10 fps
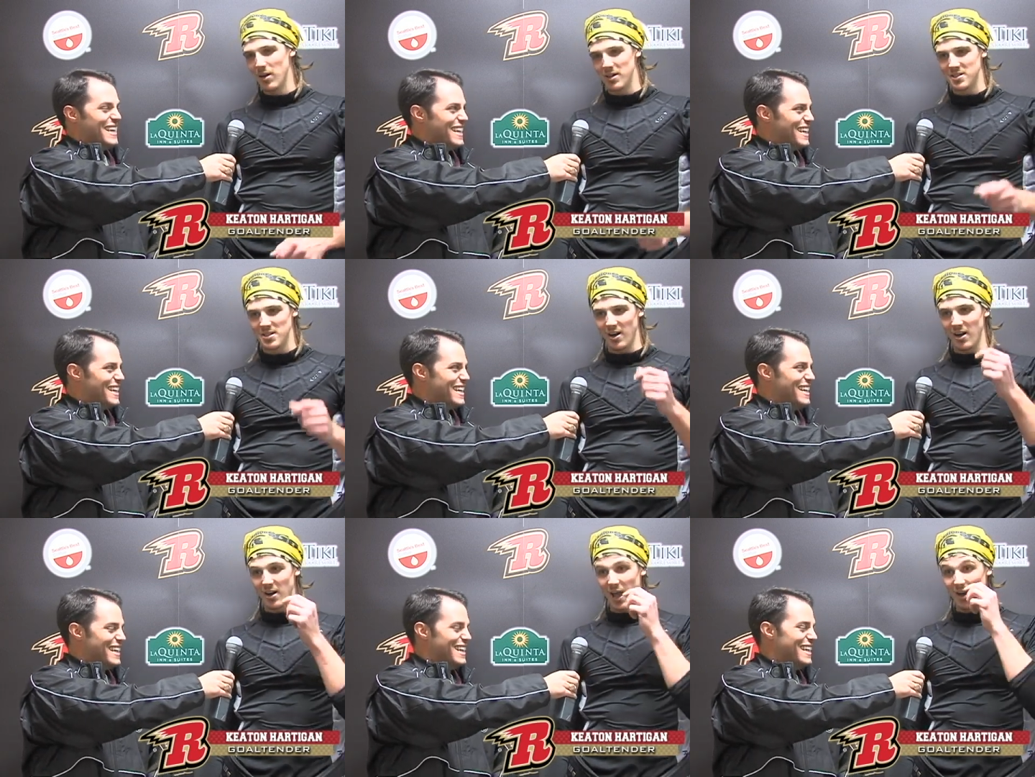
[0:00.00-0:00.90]
Speaker 1: but
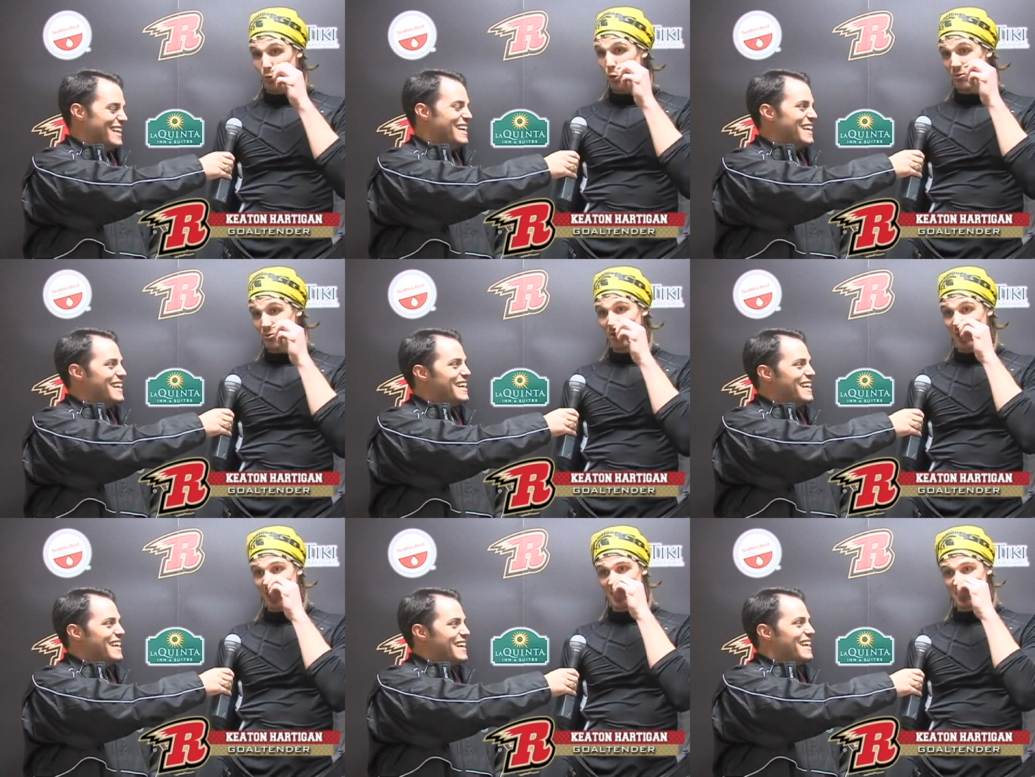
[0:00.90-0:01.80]
uh, everyone
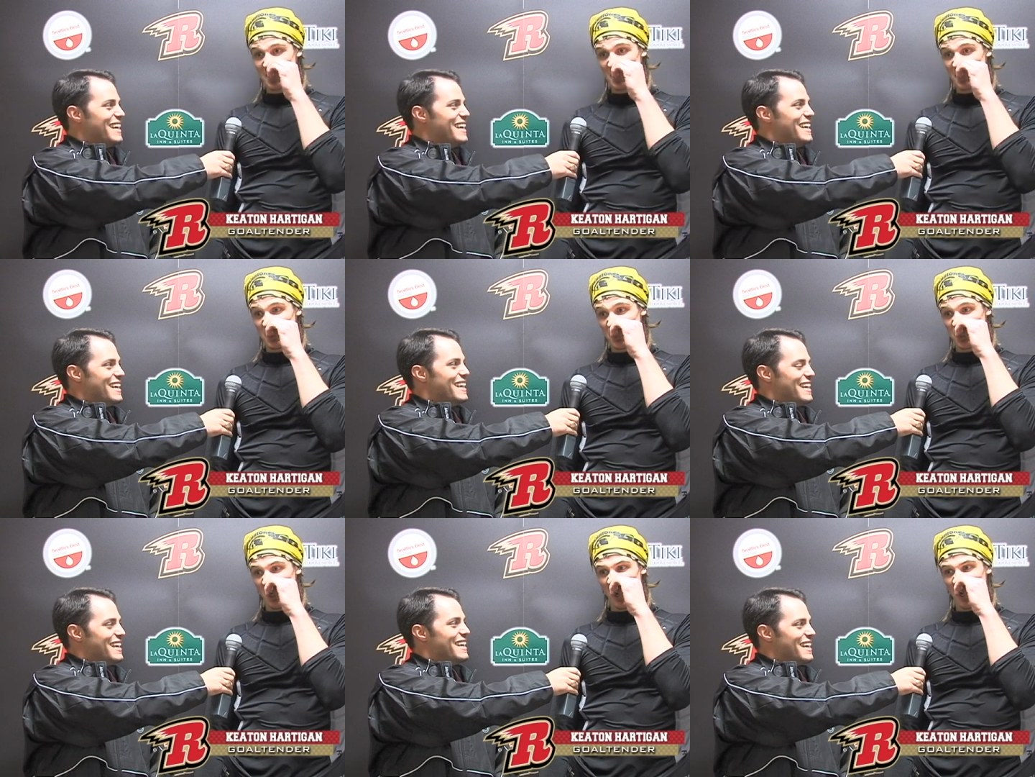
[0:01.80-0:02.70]
really has a decent
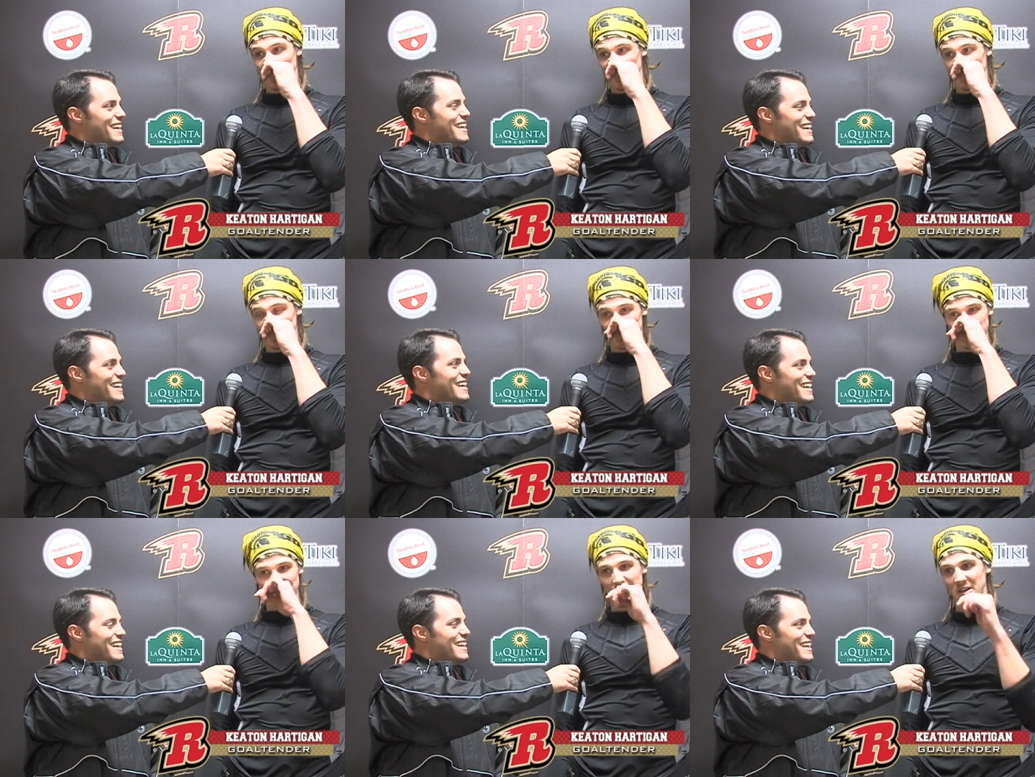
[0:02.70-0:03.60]
shot, and
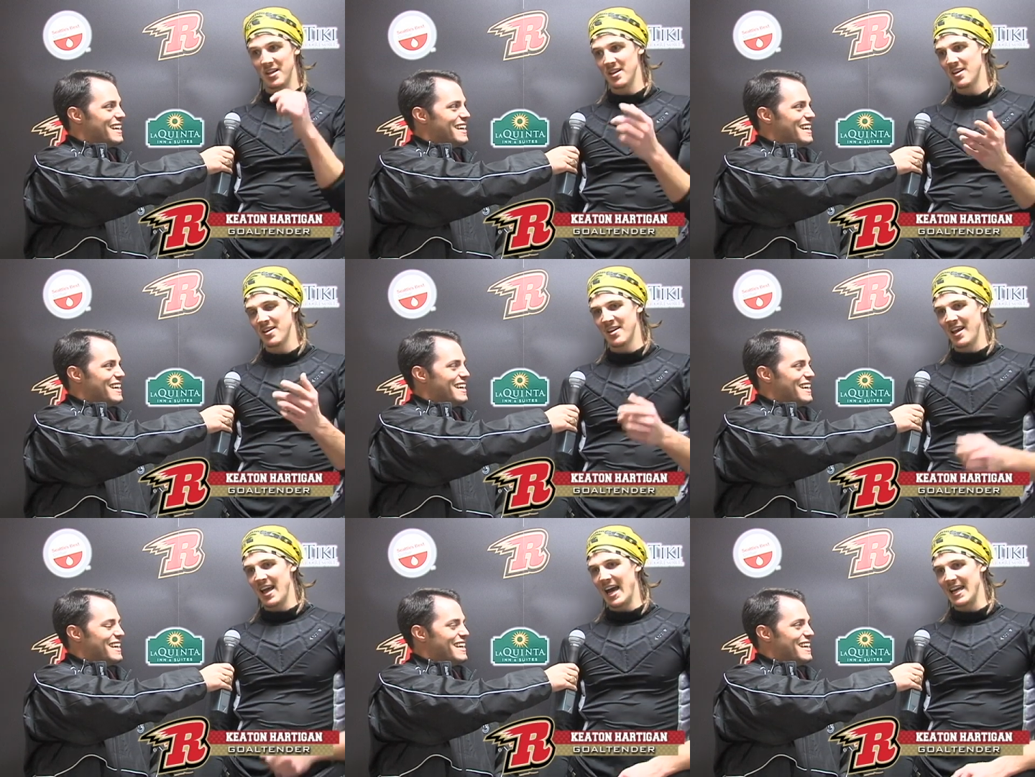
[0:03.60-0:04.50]
and
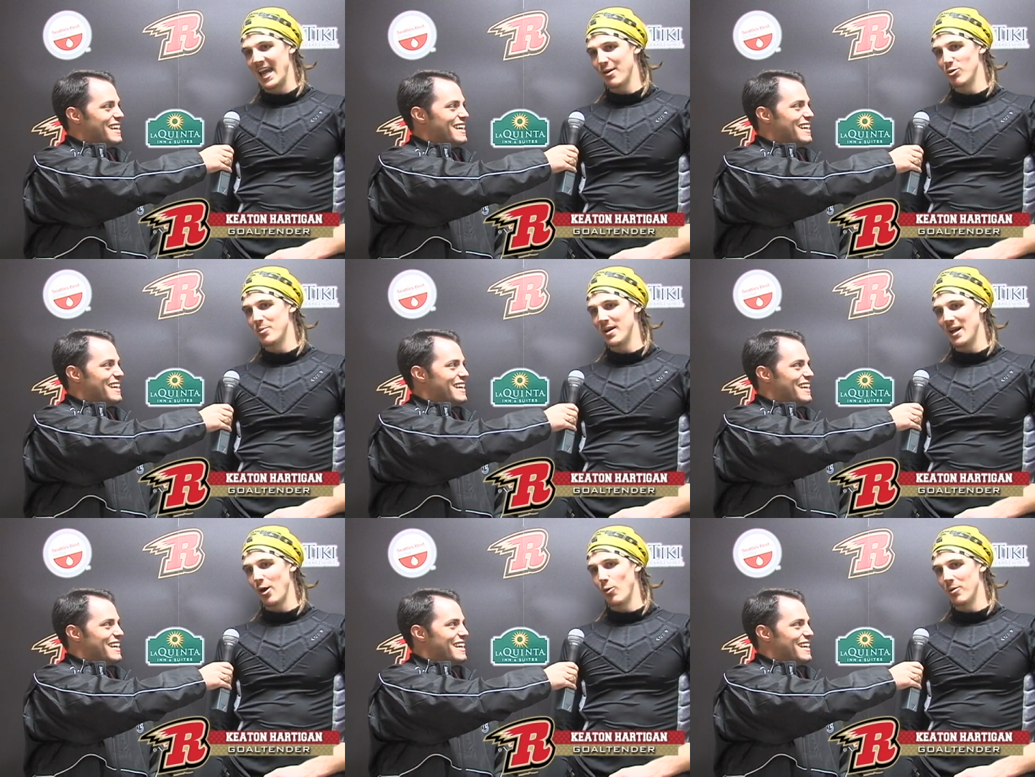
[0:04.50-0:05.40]
I can't really
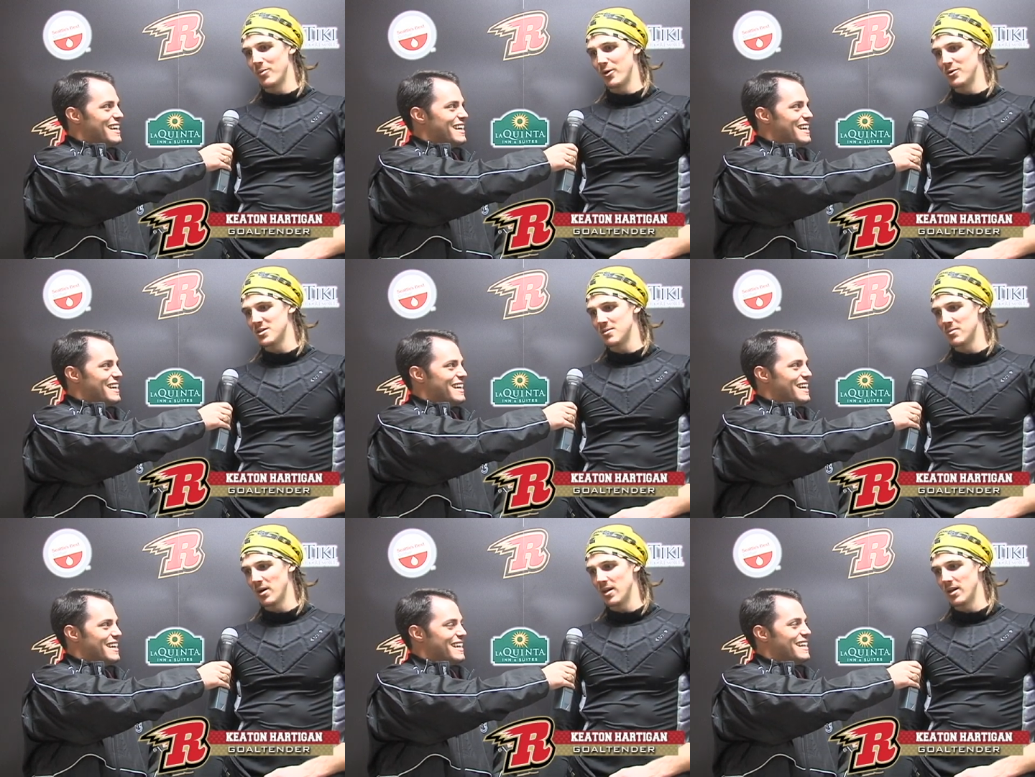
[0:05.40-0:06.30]
pick out one
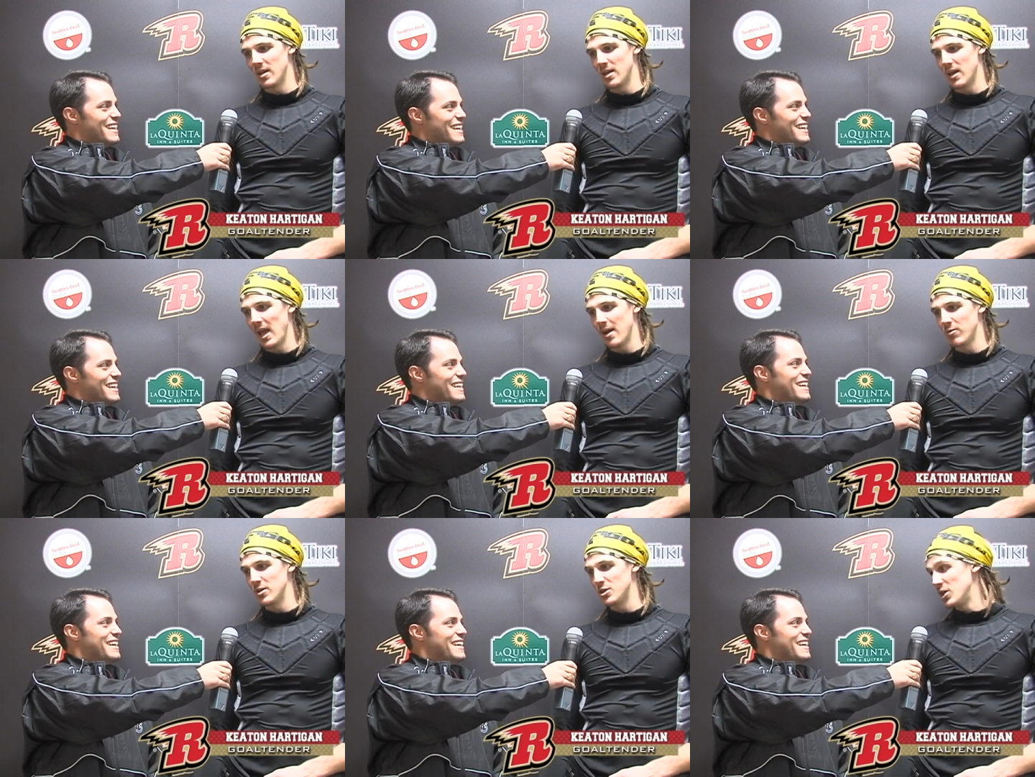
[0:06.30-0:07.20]
person, but you, you can't
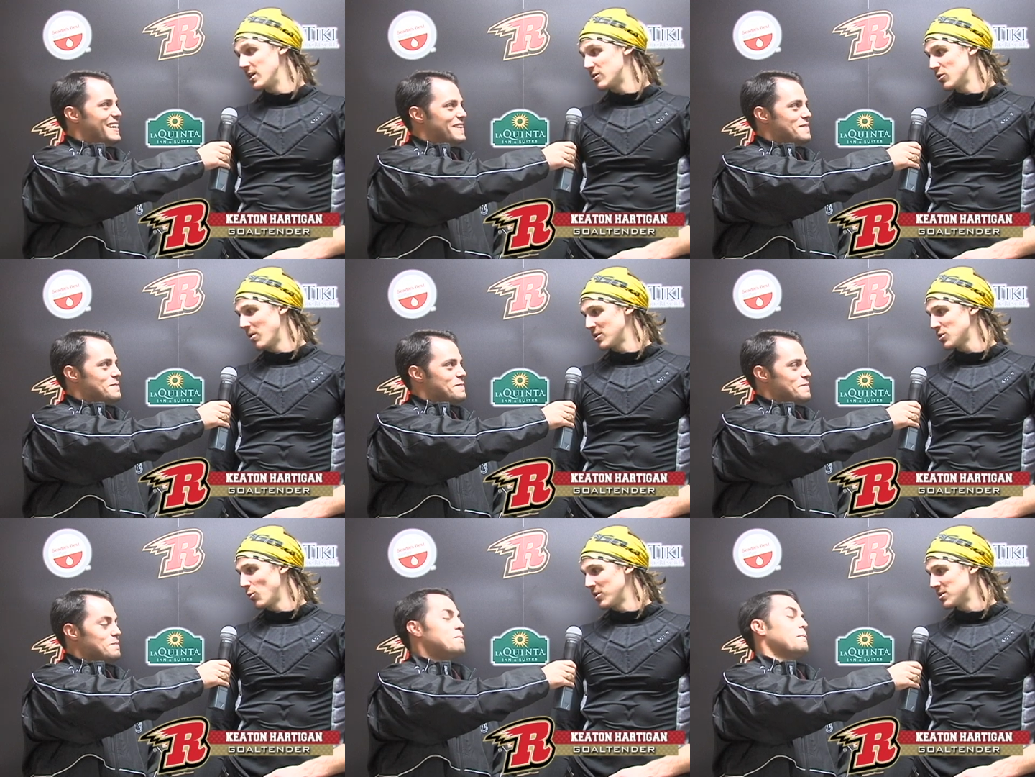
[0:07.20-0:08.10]
really cheat too
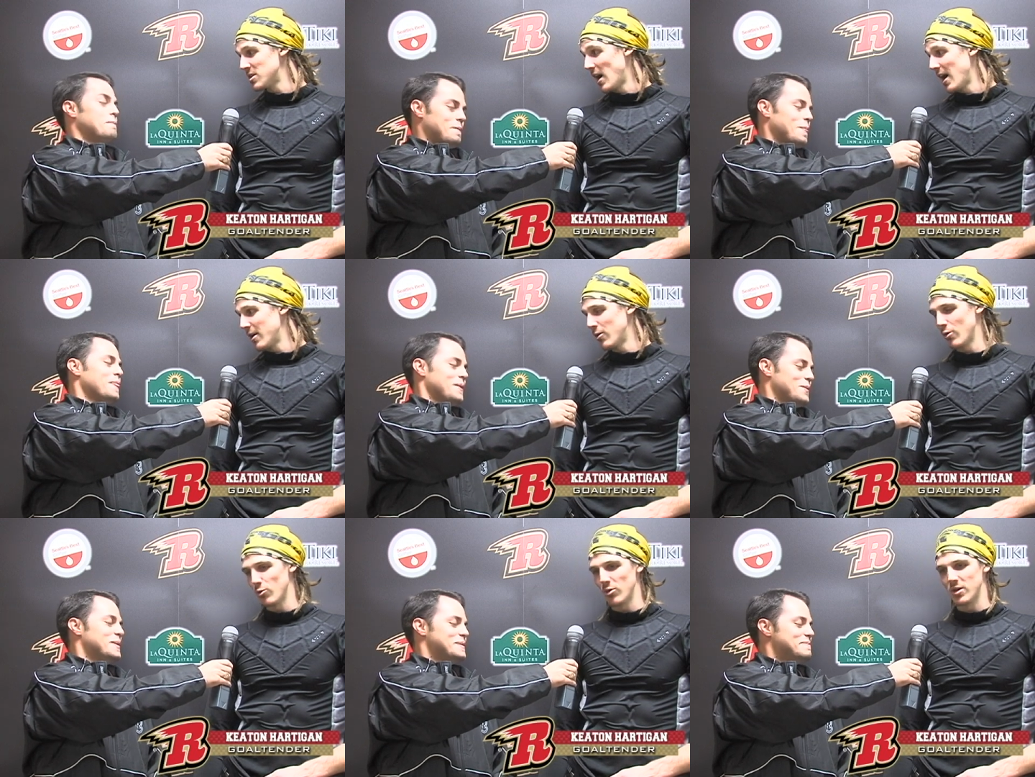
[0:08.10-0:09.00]
much to one side
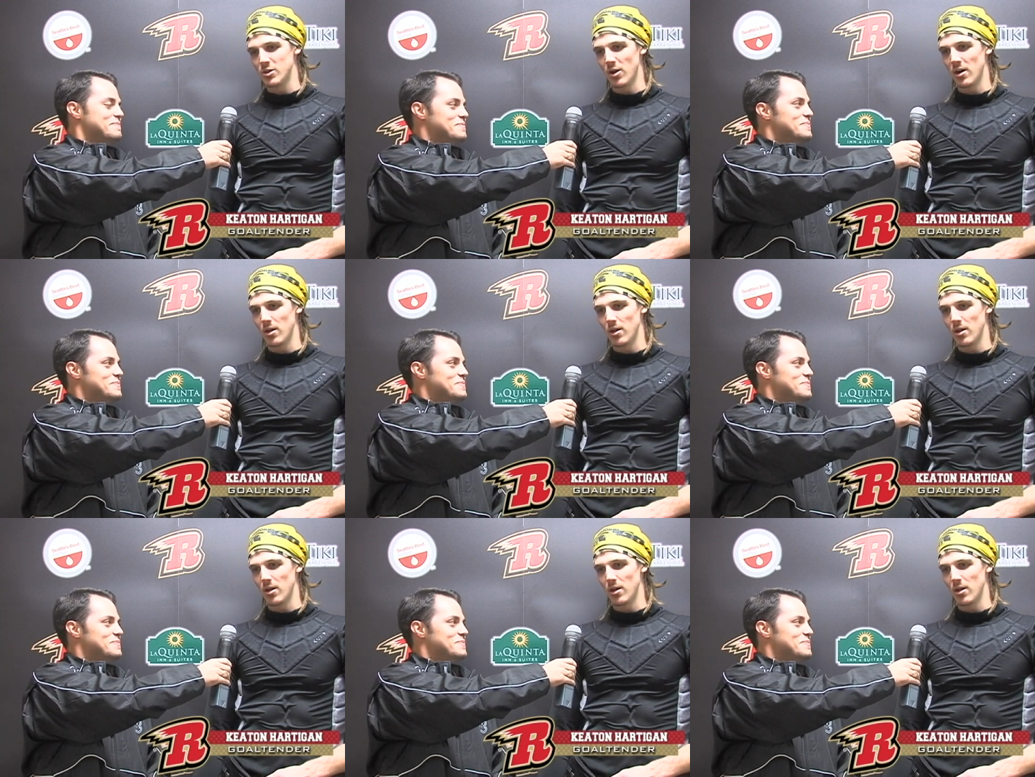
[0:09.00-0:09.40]
or, or, really try